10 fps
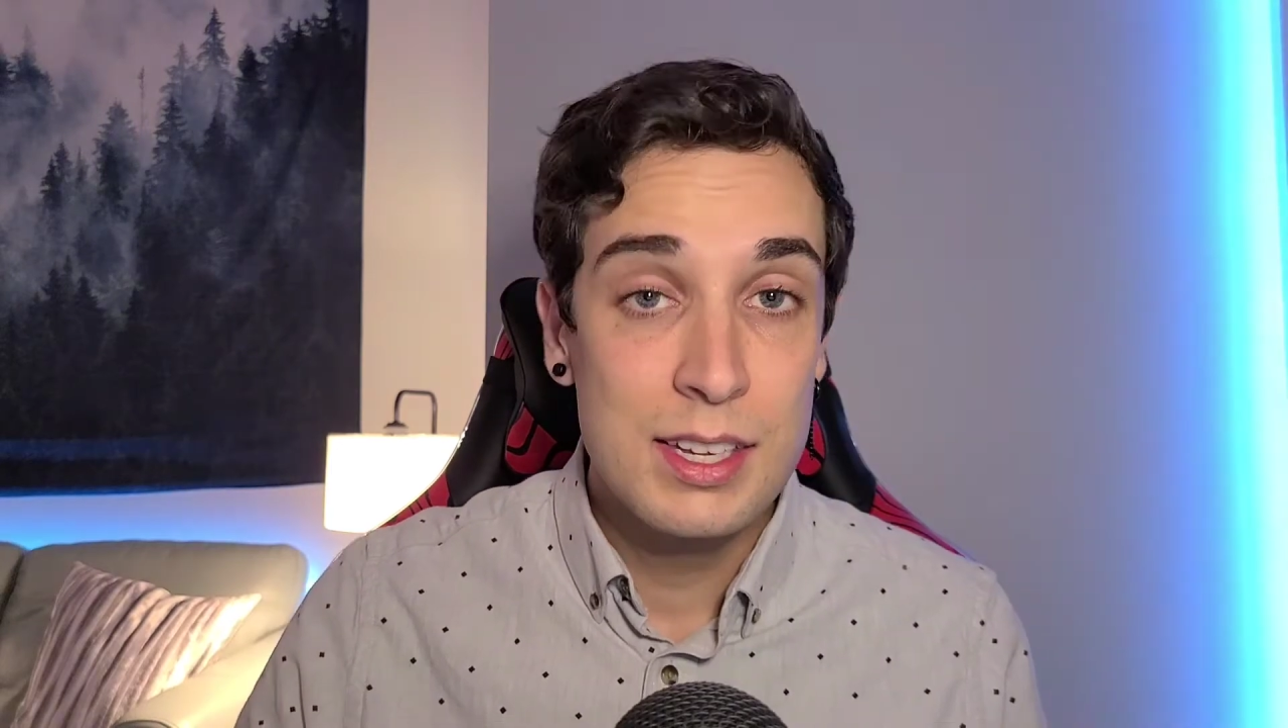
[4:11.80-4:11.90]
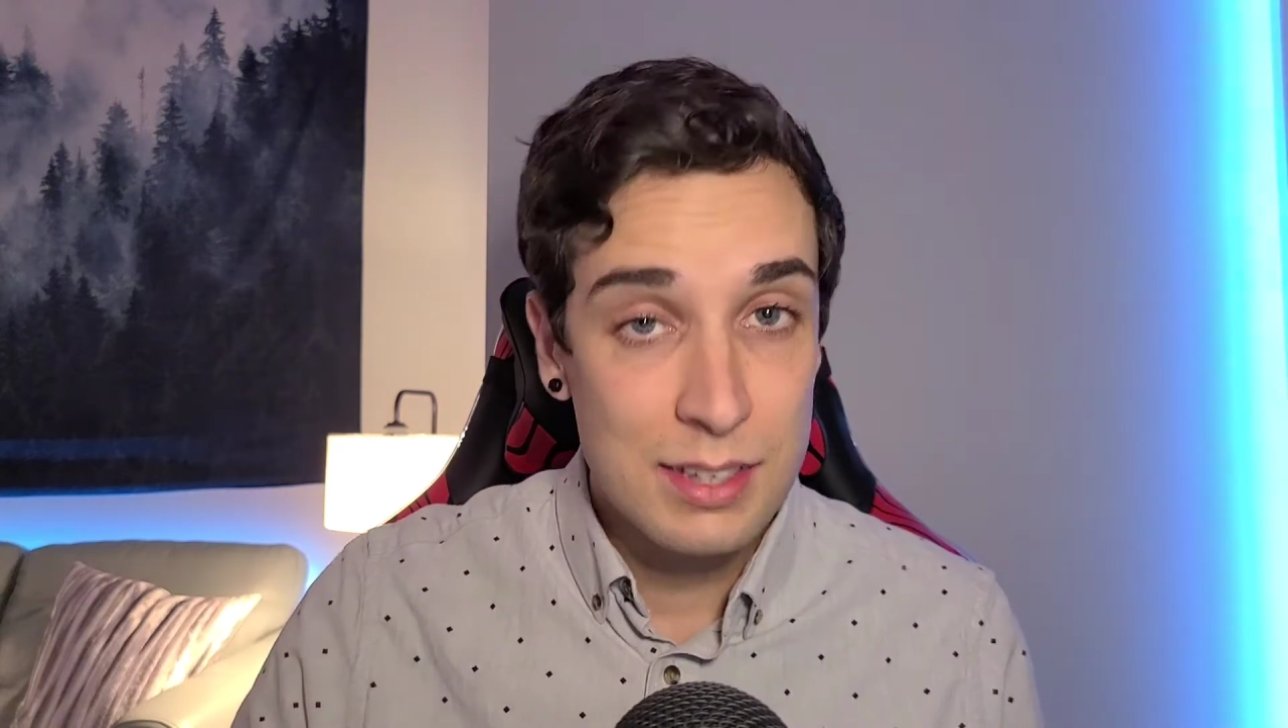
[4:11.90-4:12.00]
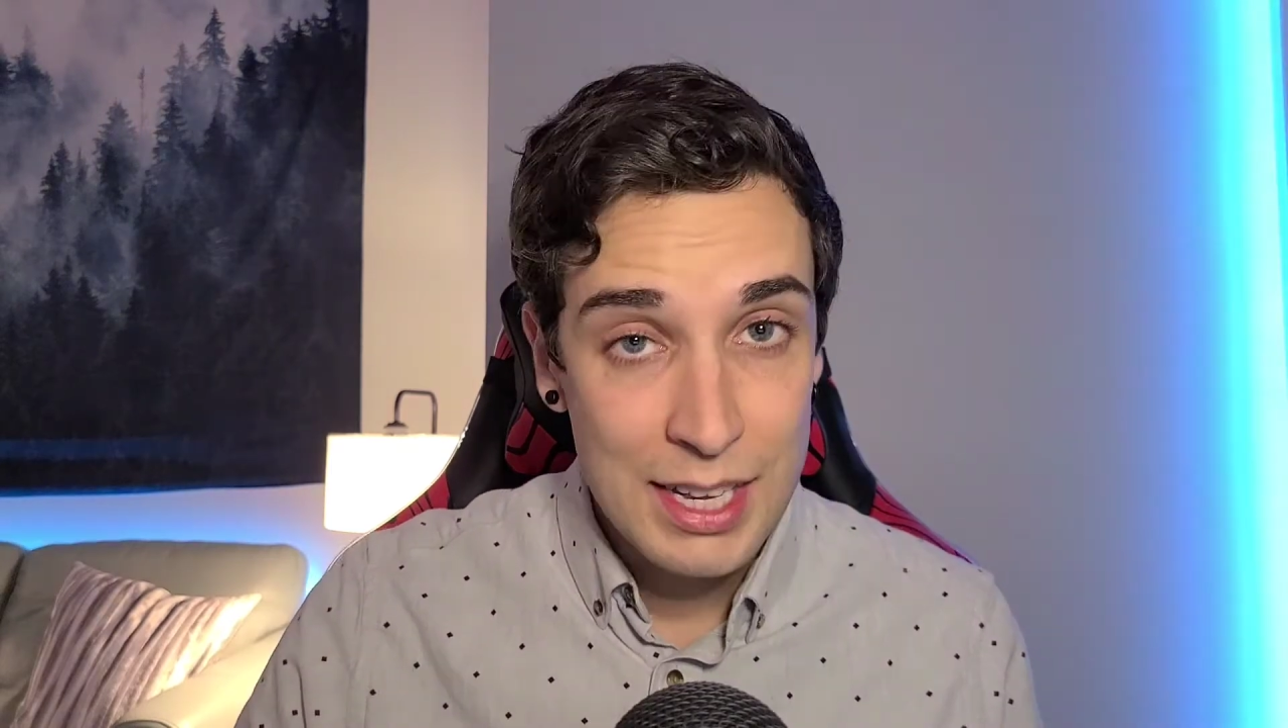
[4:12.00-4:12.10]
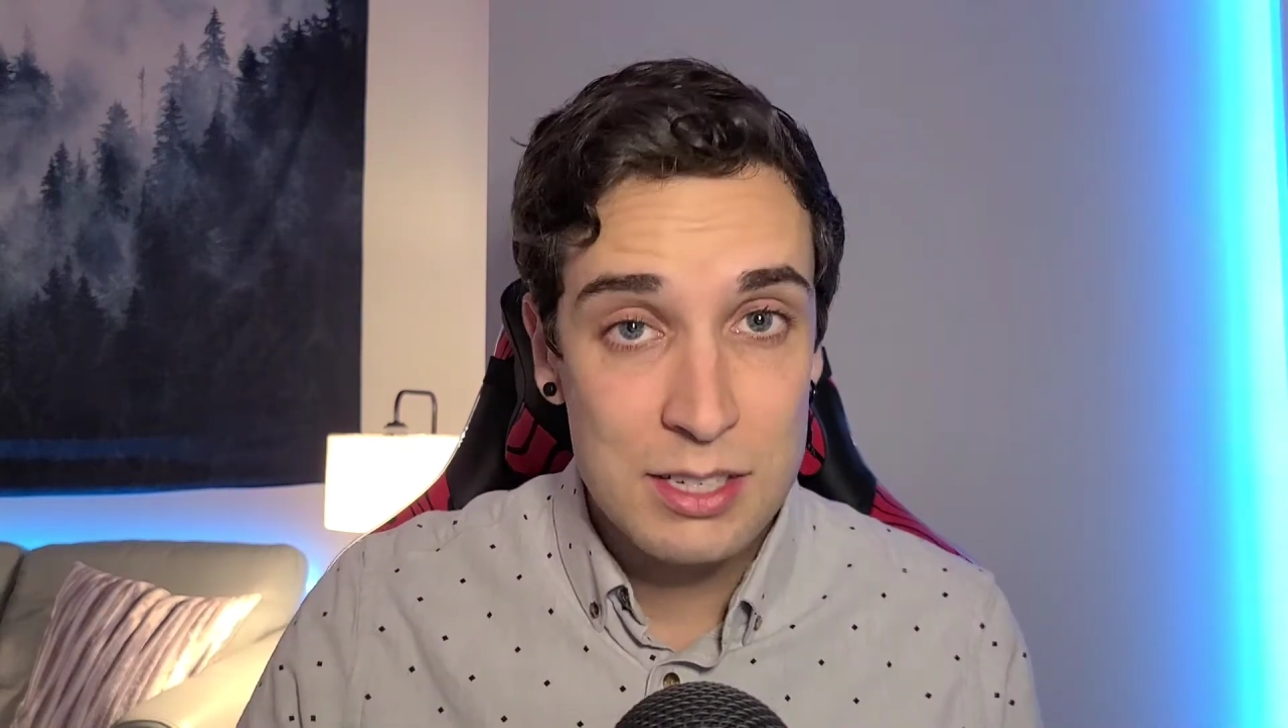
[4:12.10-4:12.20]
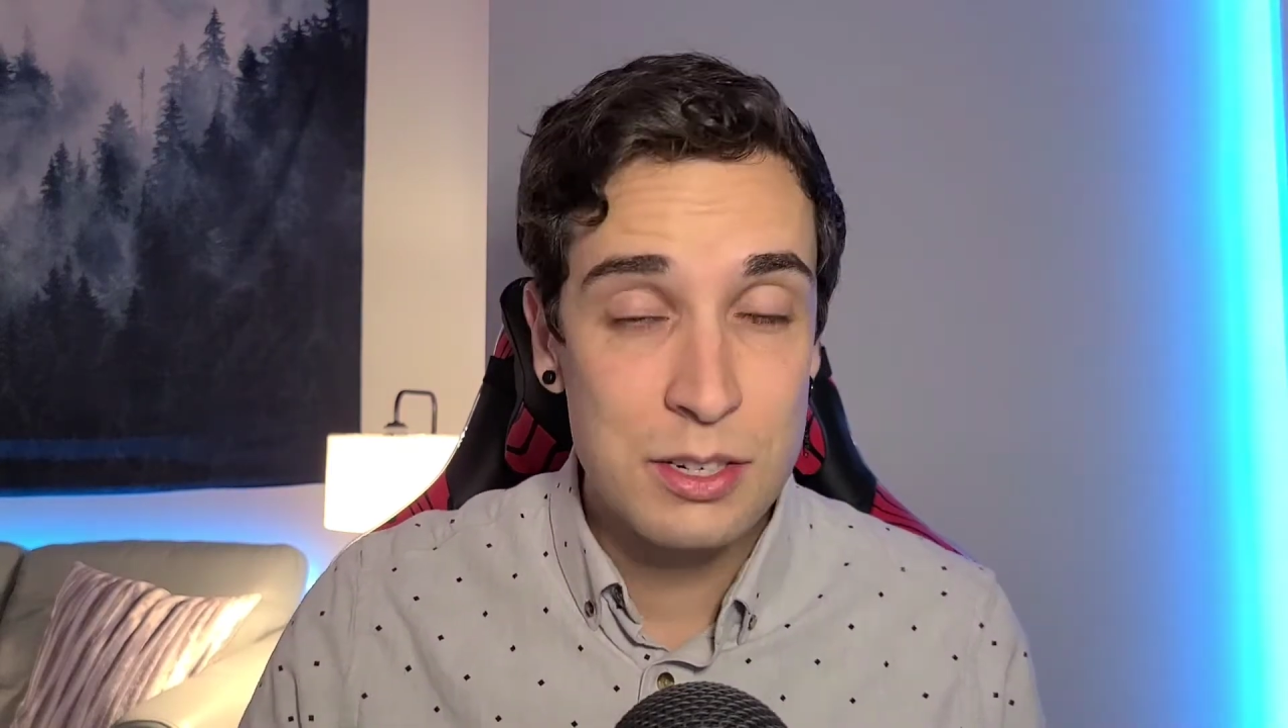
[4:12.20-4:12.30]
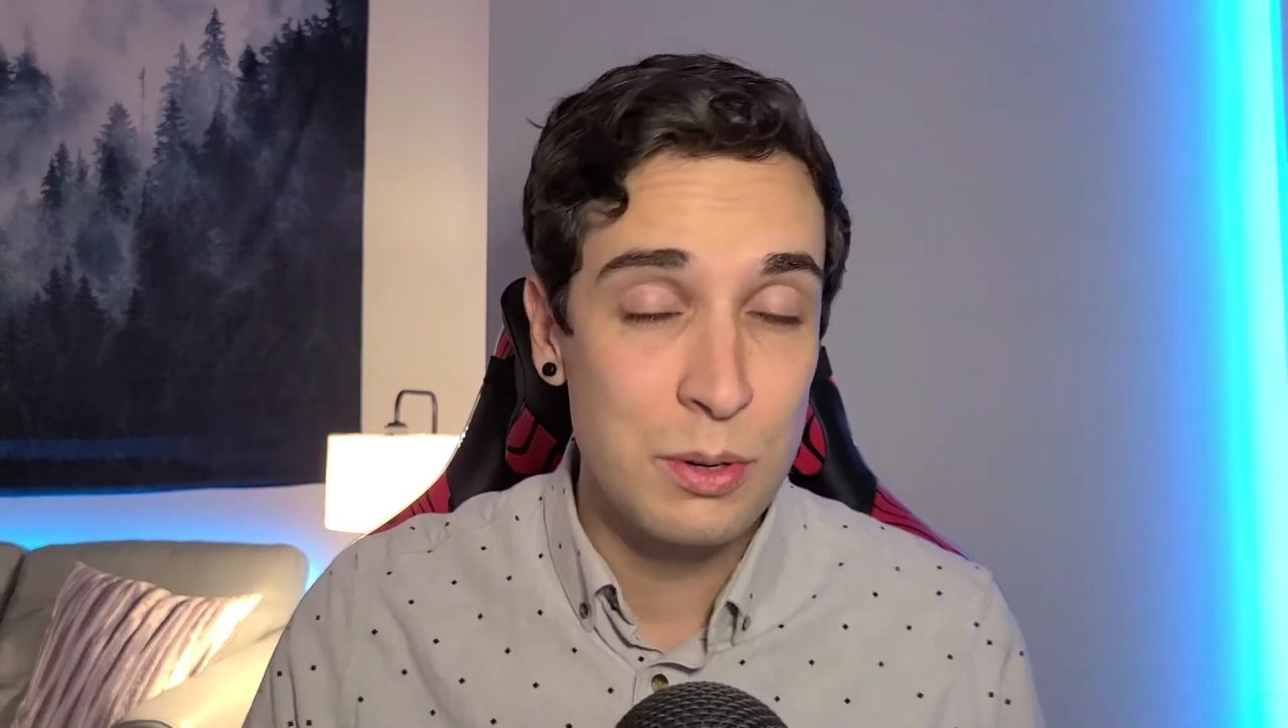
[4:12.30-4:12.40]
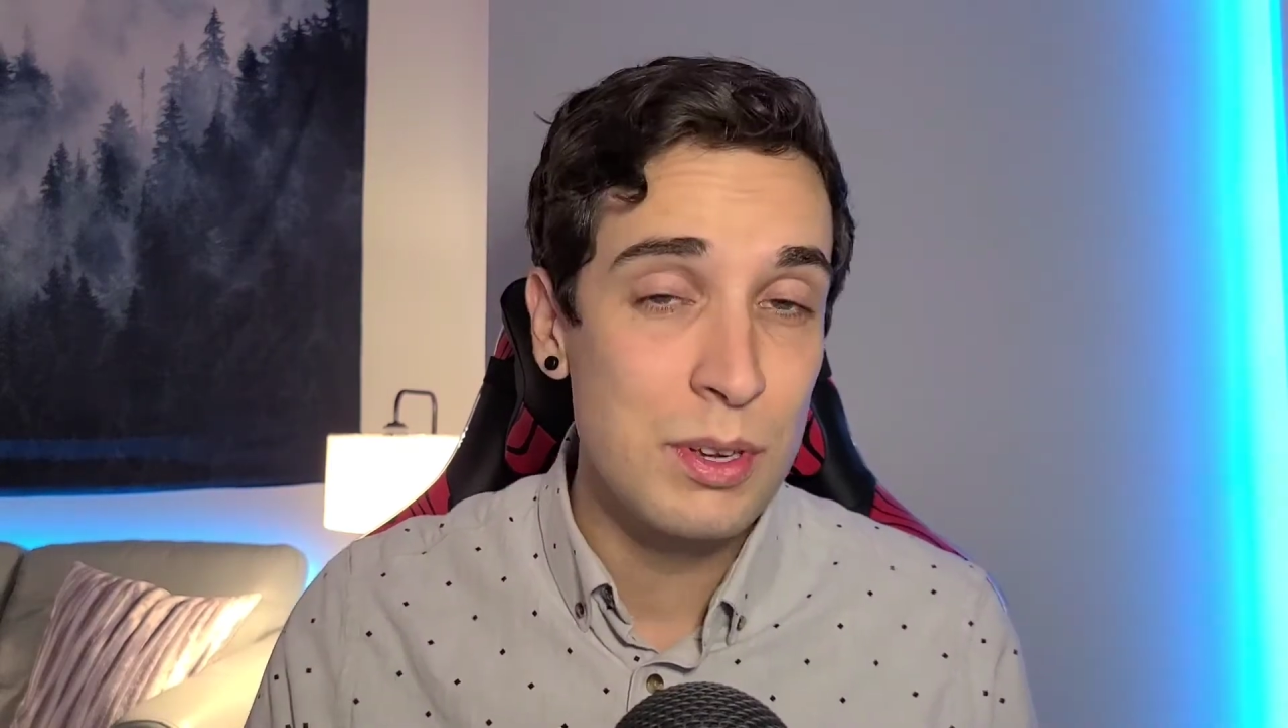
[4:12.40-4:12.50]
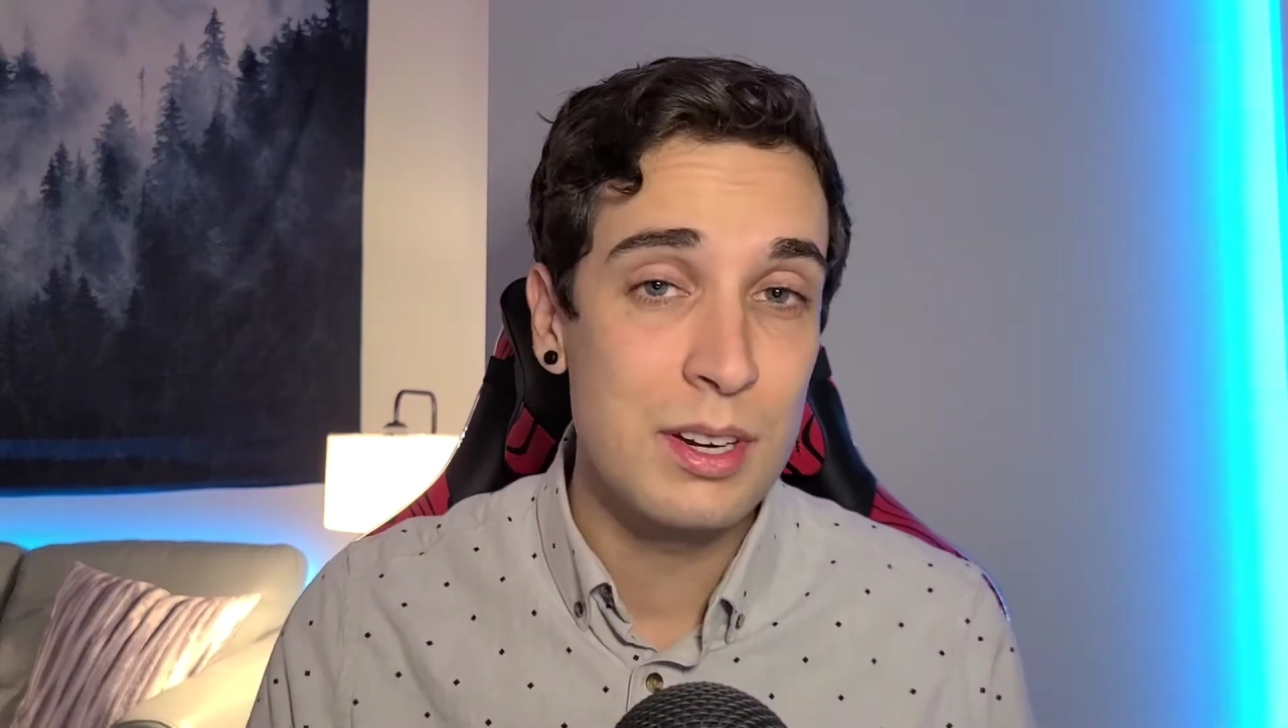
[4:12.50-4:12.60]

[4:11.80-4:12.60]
So that's two